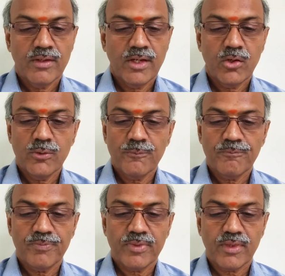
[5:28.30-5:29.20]
Now,
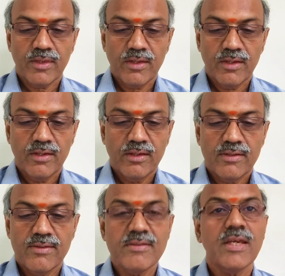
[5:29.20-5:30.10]

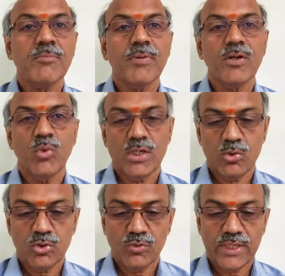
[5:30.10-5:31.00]
since April 1,
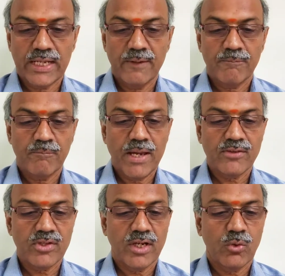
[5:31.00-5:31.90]
2010,
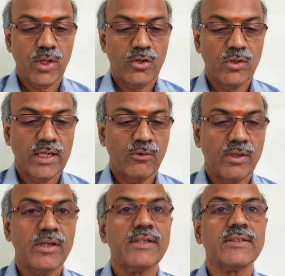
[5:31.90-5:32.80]
banks are required to
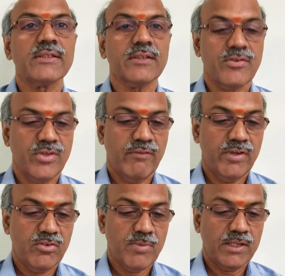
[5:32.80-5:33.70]
calculate interest on
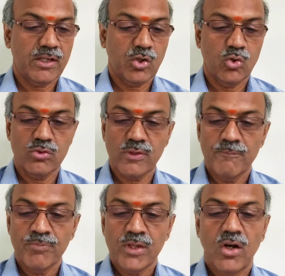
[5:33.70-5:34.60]
savings bank accounts
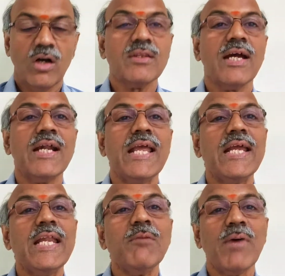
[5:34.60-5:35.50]
on the
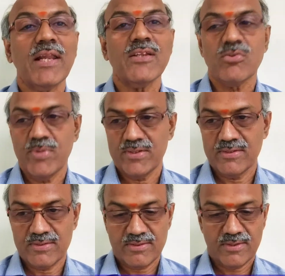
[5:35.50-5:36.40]
daily balance basis.